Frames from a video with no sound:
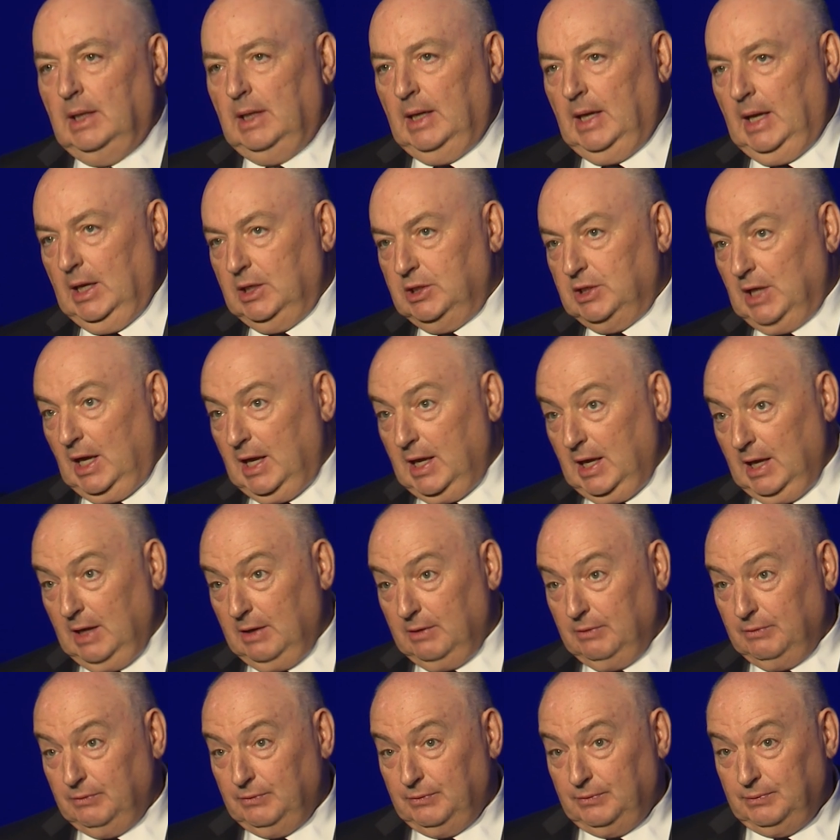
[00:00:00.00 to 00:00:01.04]
And I
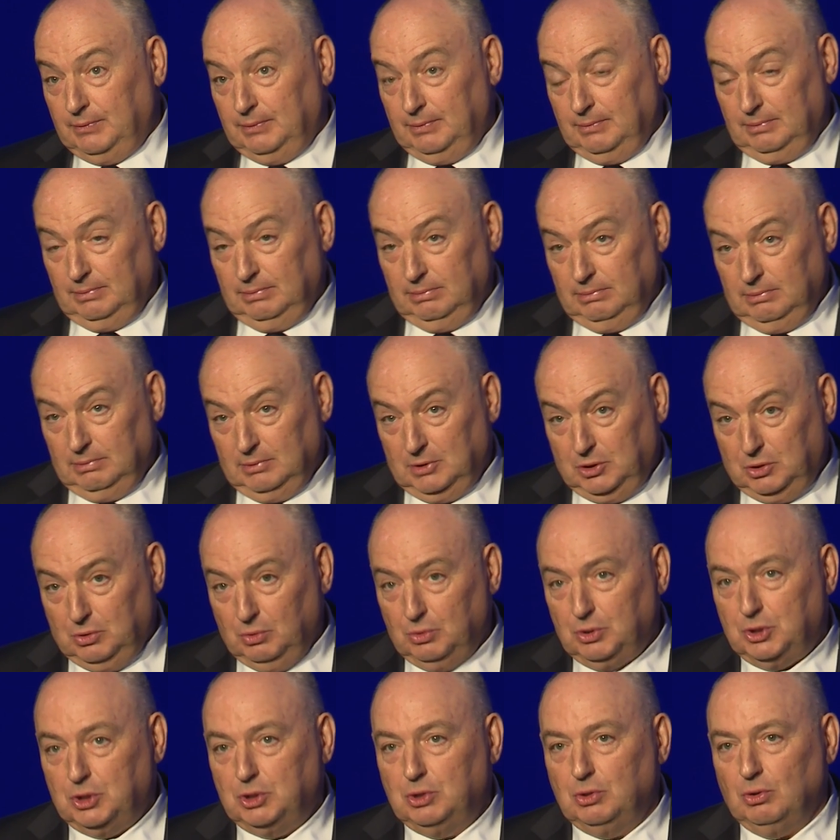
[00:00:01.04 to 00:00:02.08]
have two
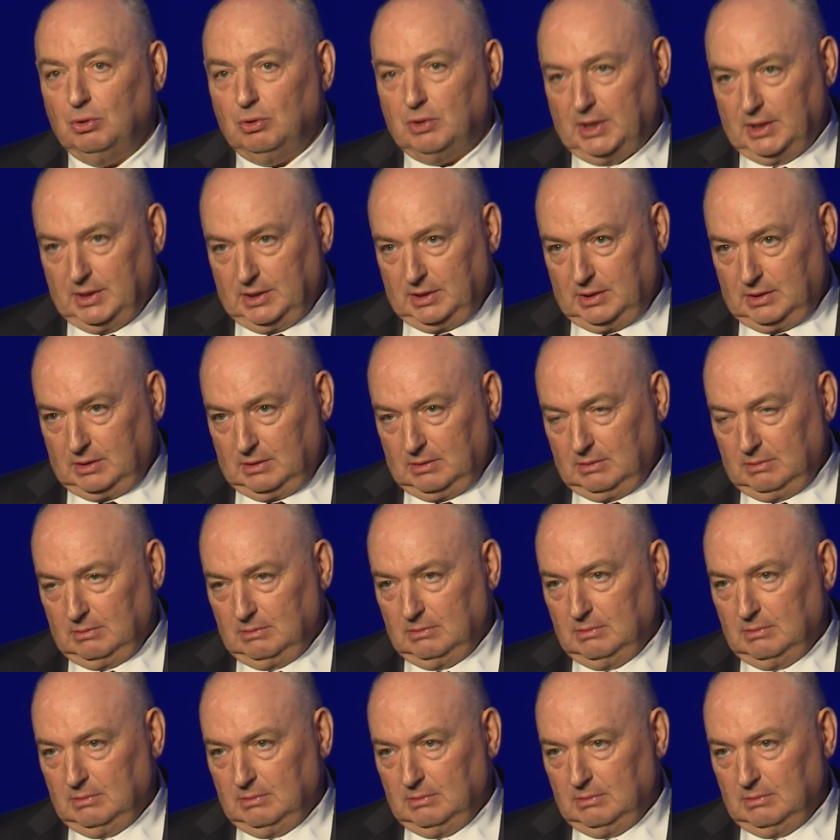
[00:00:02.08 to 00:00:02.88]
stories